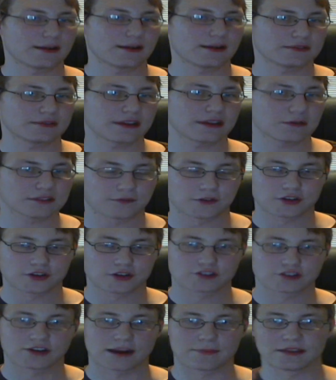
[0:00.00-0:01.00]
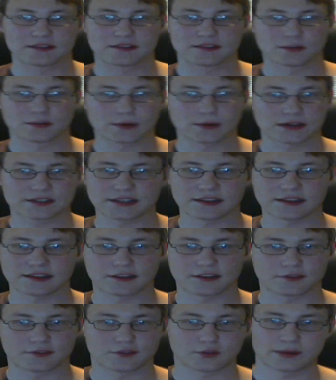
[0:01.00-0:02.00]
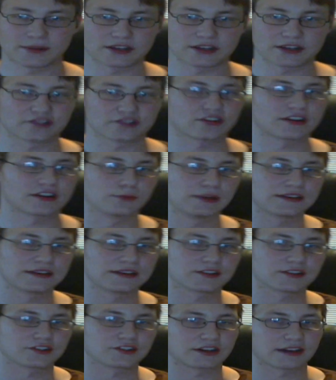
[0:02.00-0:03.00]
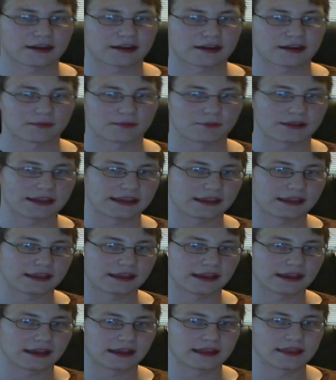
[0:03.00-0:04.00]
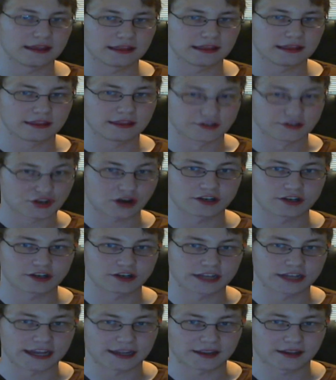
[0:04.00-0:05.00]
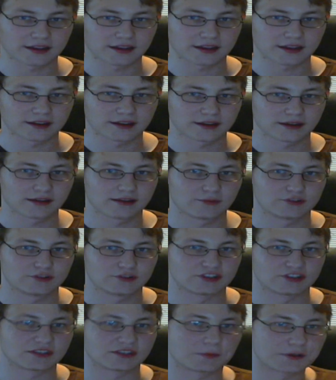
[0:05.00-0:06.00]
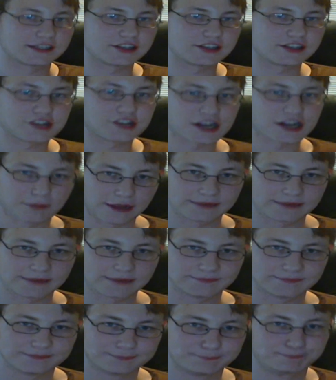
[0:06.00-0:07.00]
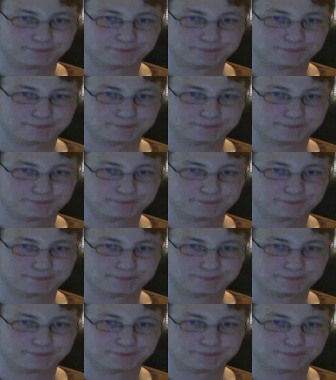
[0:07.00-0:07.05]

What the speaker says: So that was our first gripe with this. So we were sitting there for 20 minutes trying to research on how to play the starter deck, which is supposed to teach you how to play.